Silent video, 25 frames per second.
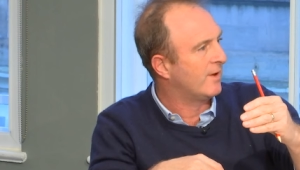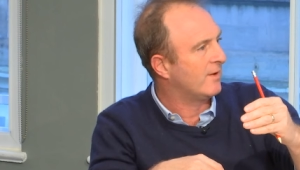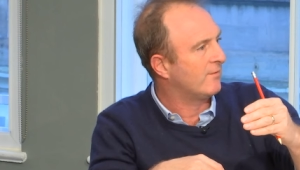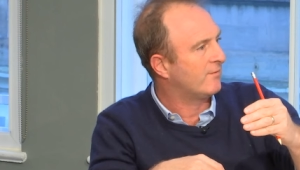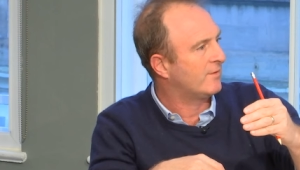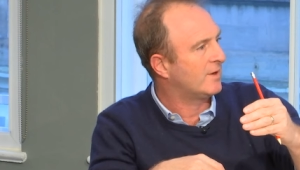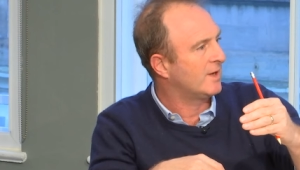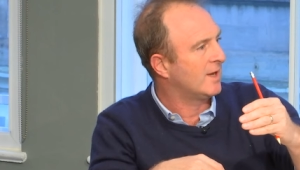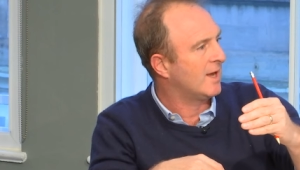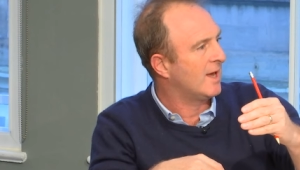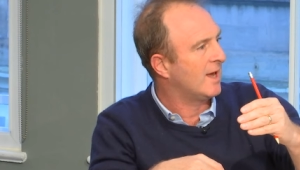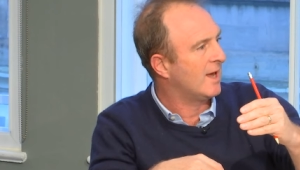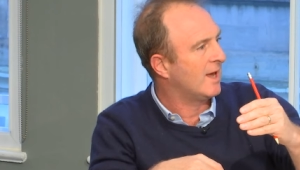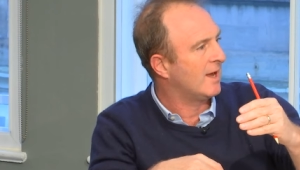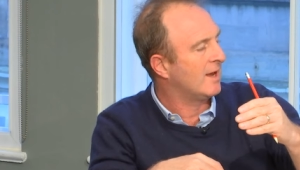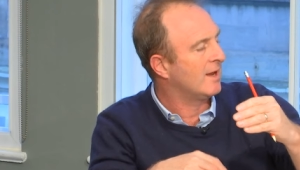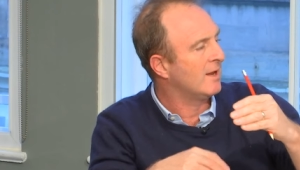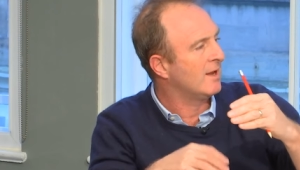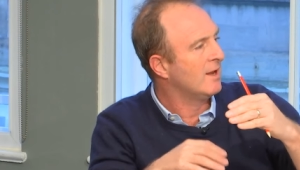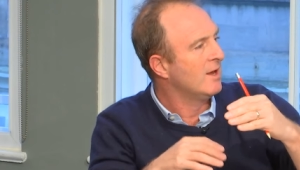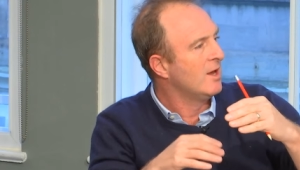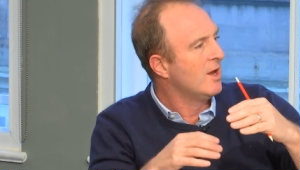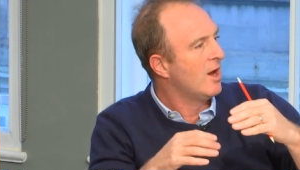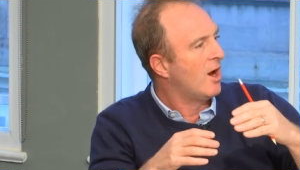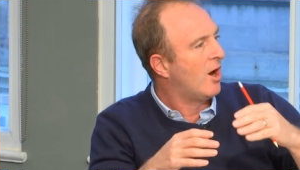of
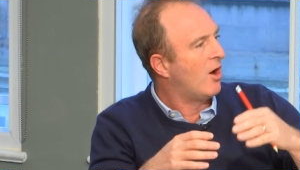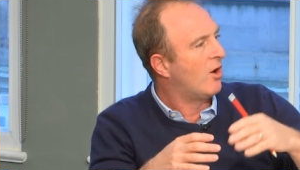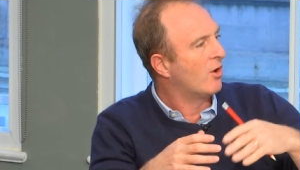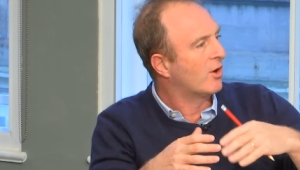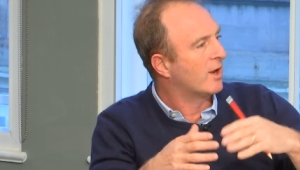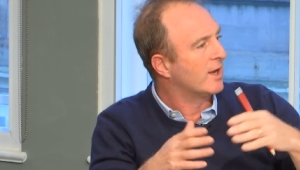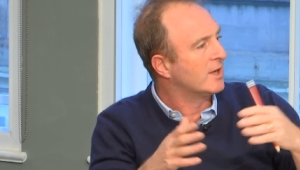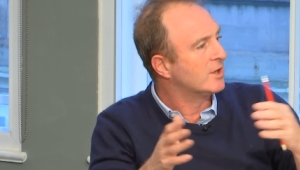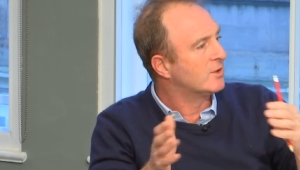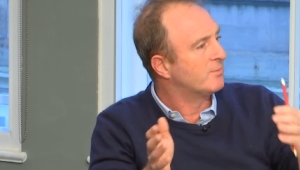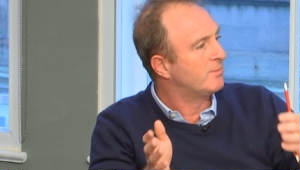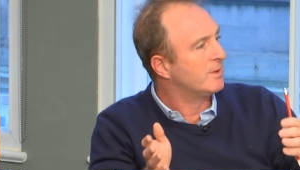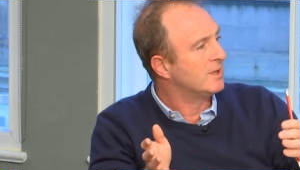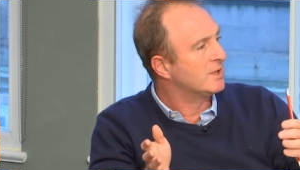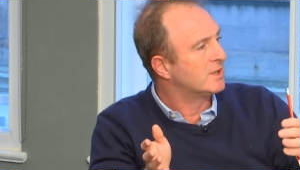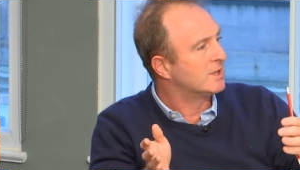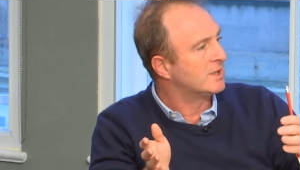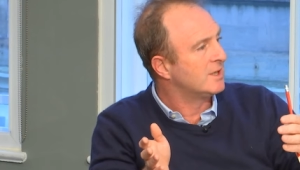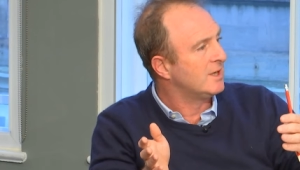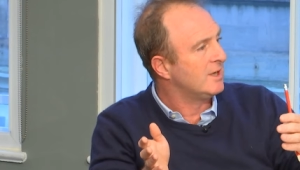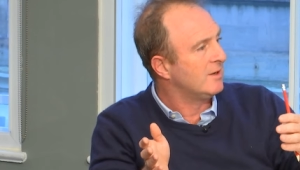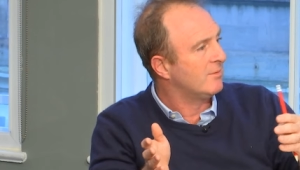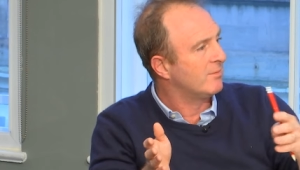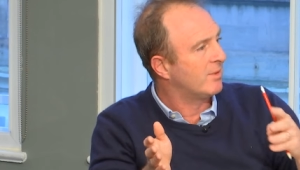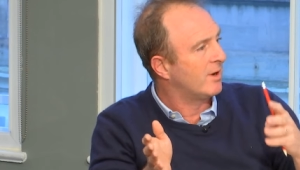FDA, are going to be
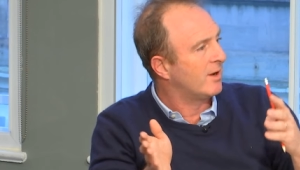seen